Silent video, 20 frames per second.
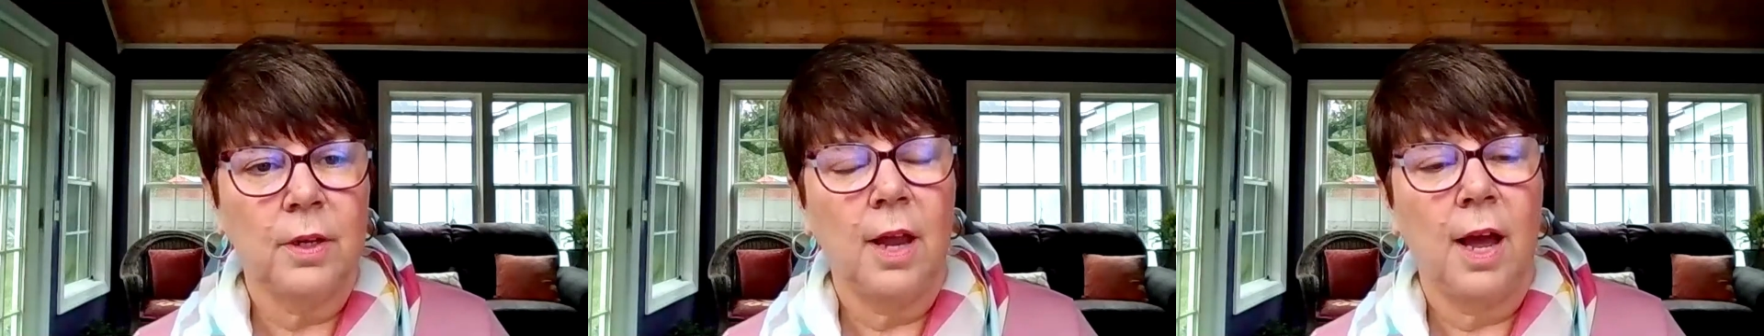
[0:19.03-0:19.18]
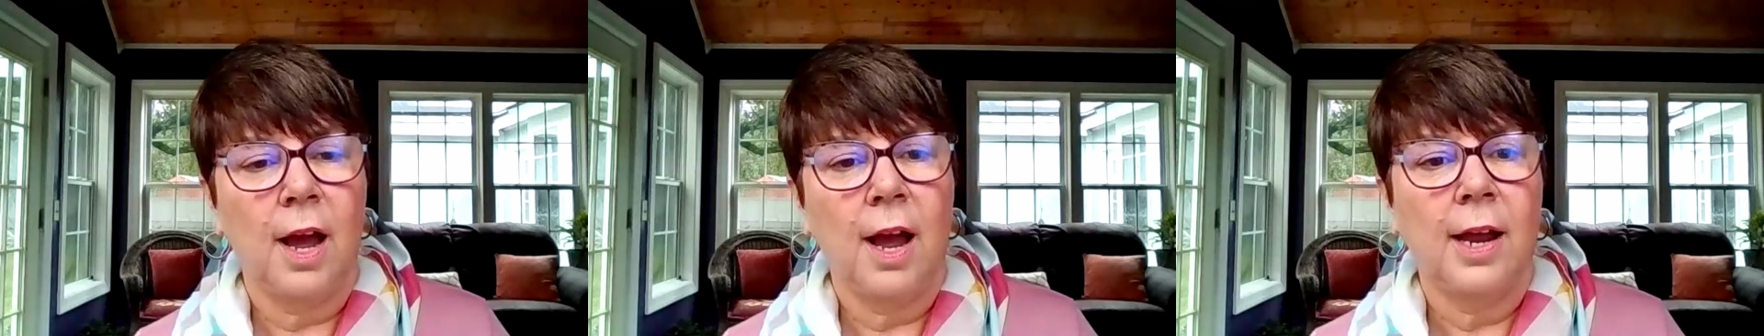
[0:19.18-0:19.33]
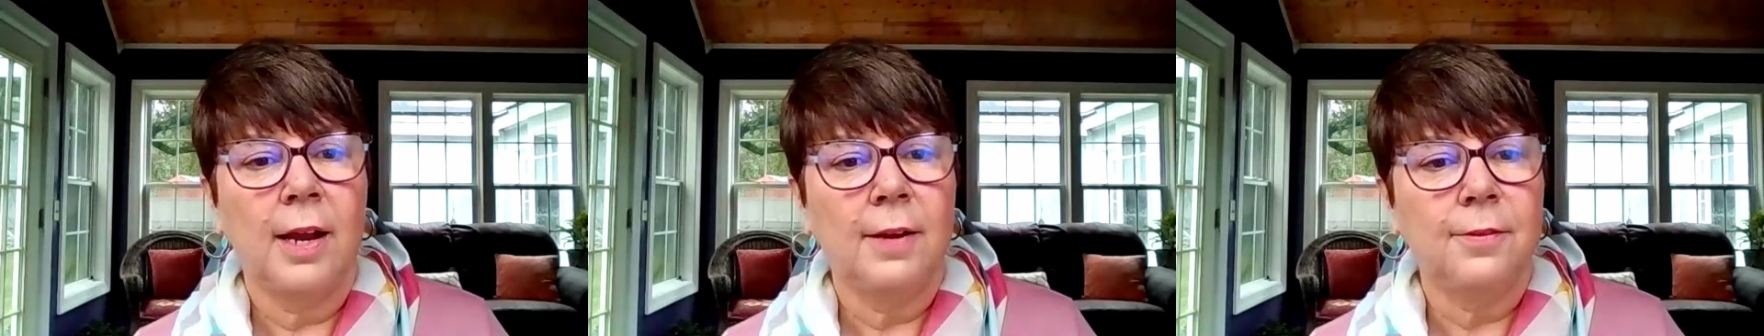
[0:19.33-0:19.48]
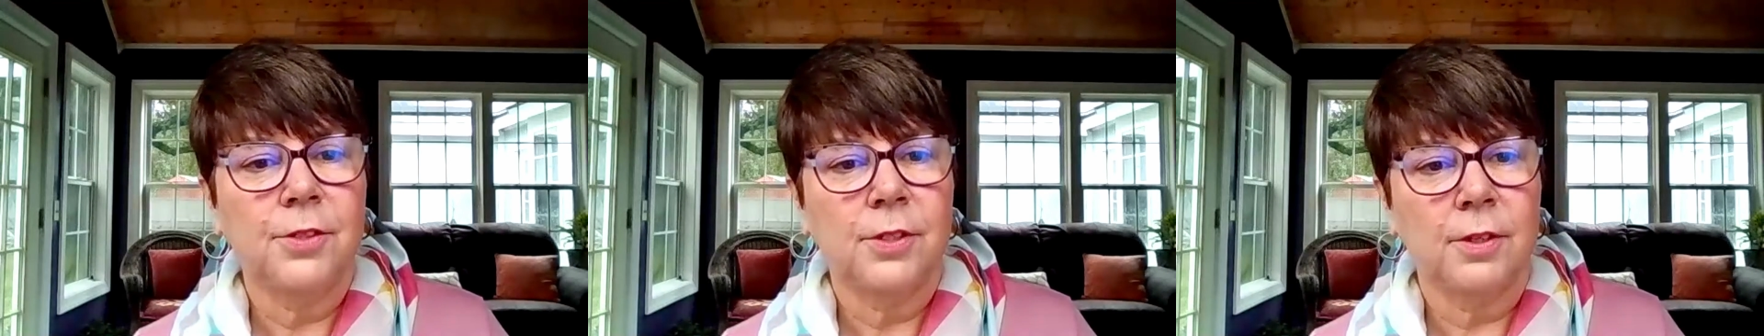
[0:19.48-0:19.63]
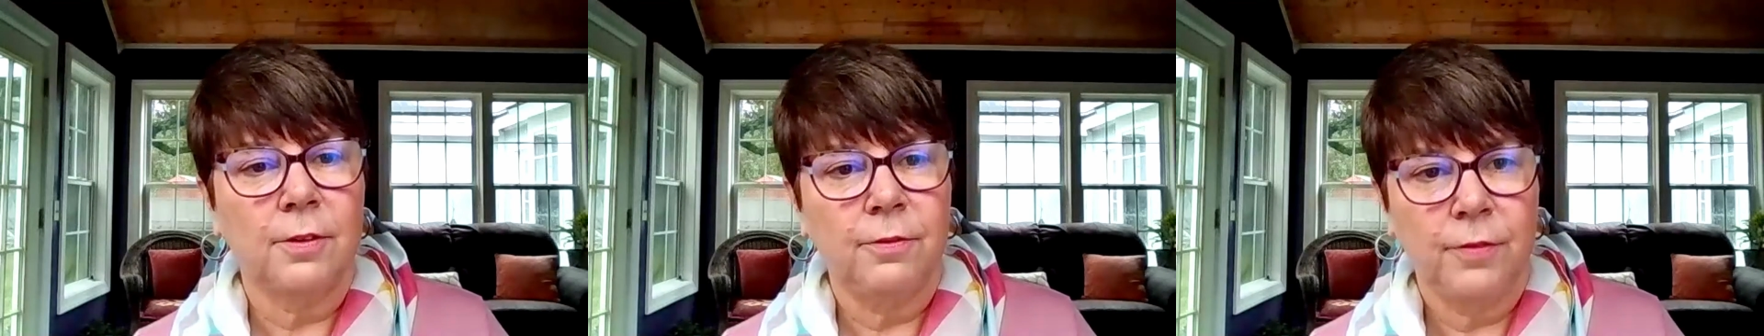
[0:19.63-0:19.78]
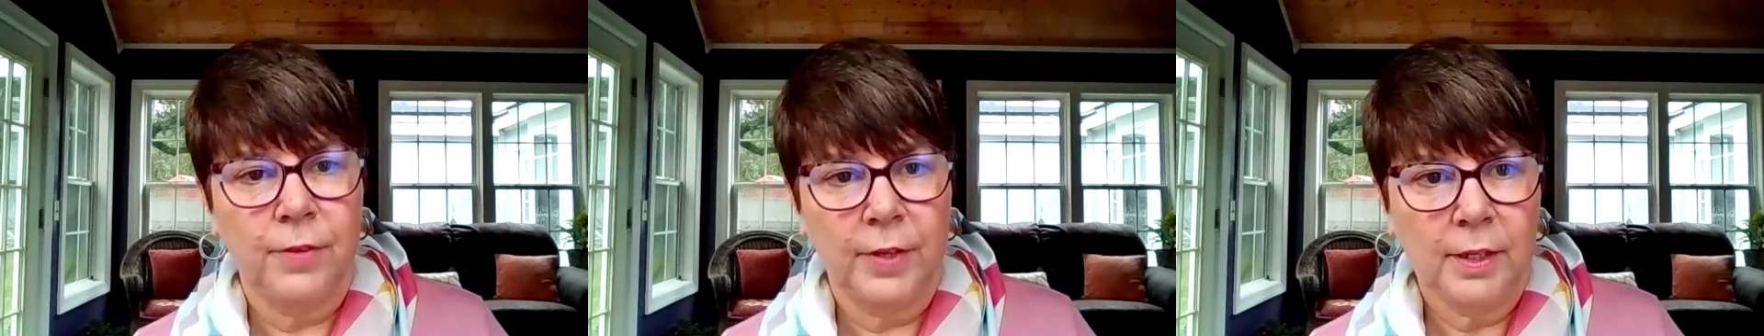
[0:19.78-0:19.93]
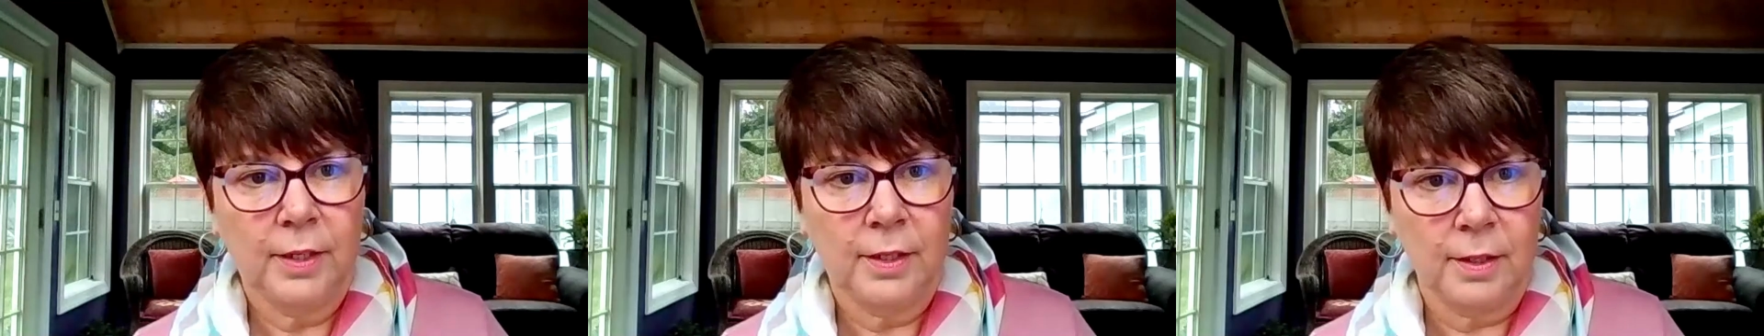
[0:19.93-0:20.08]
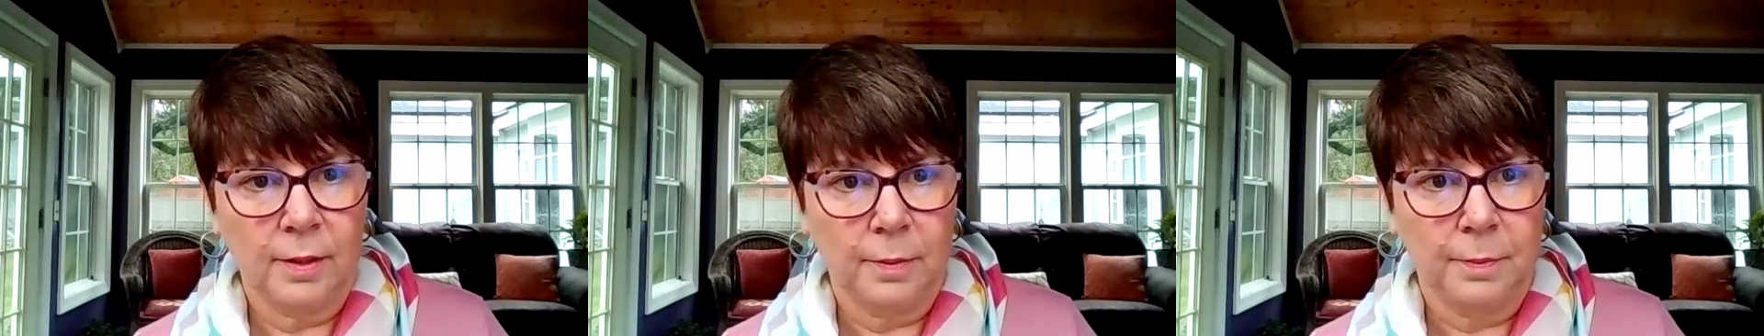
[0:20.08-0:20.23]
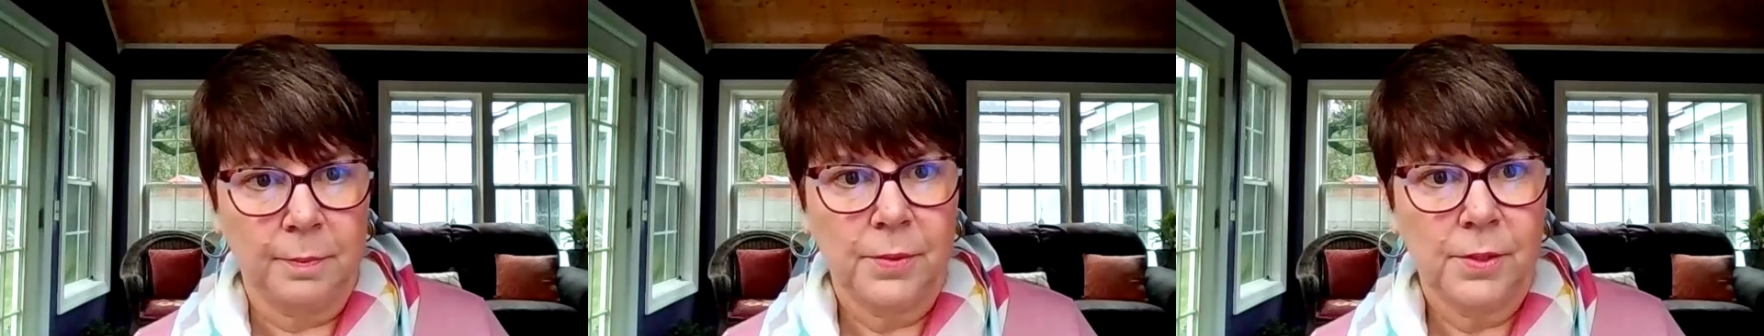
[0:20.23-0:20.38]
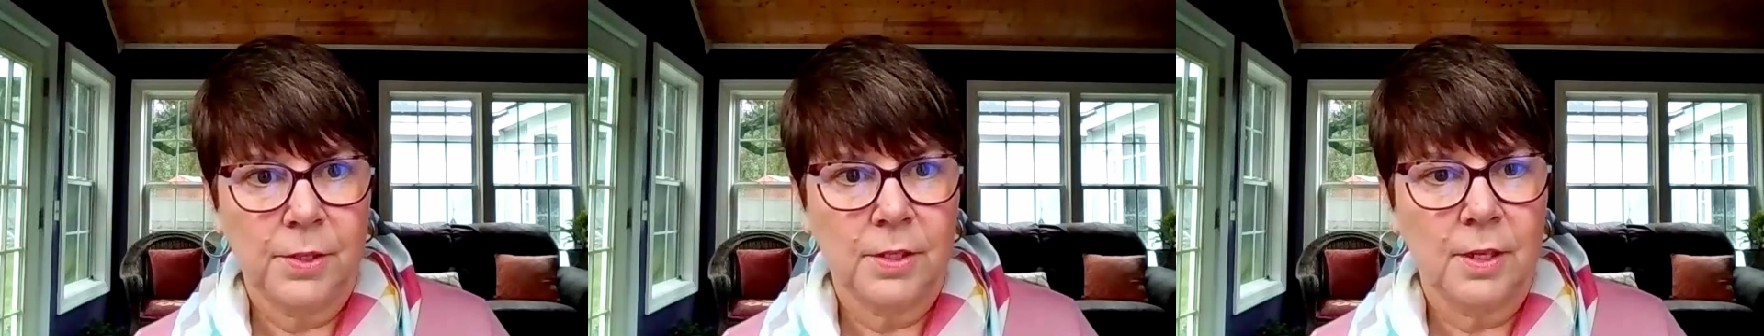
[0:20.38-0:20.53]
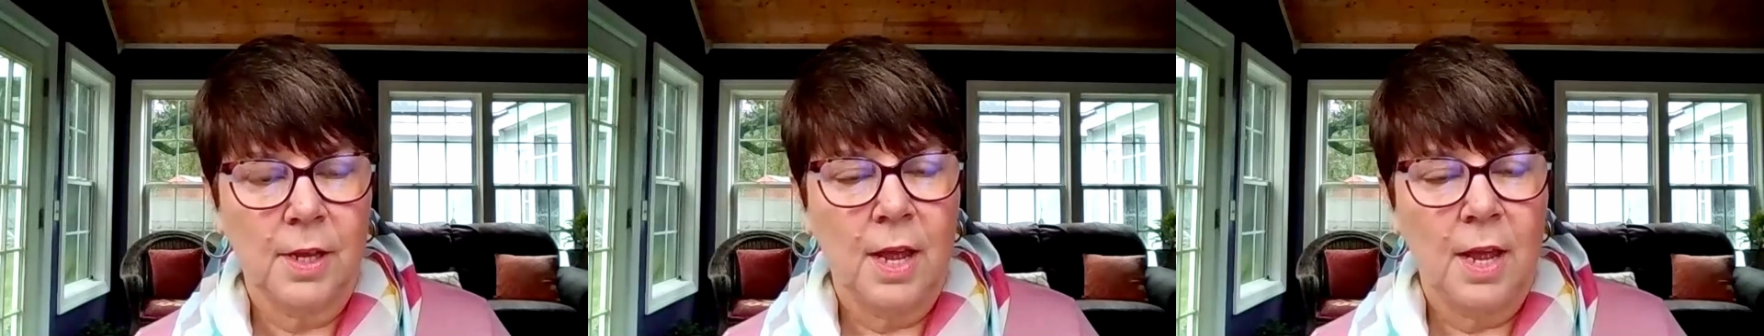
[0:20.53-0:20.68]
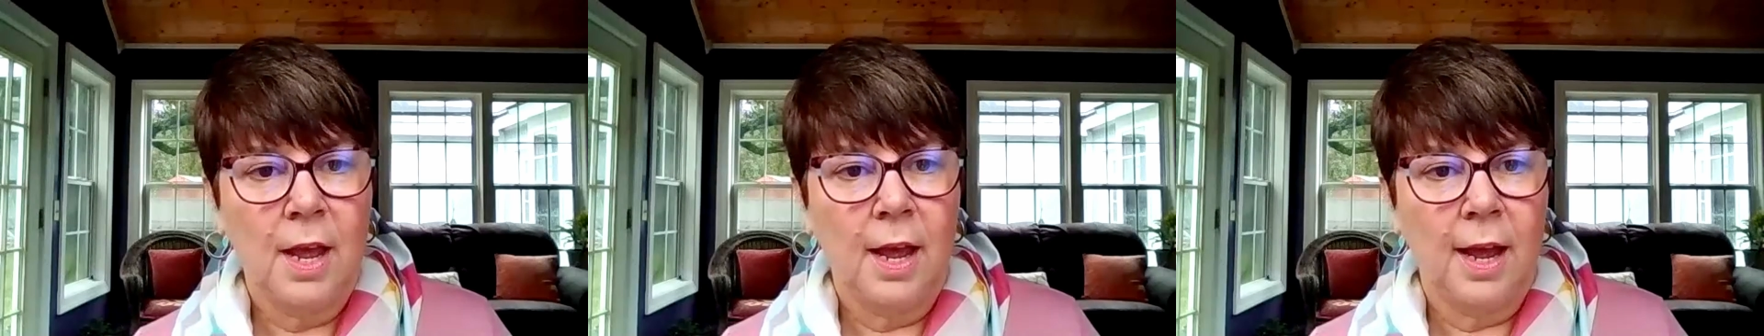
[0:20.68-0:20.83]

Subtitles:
lives of victims.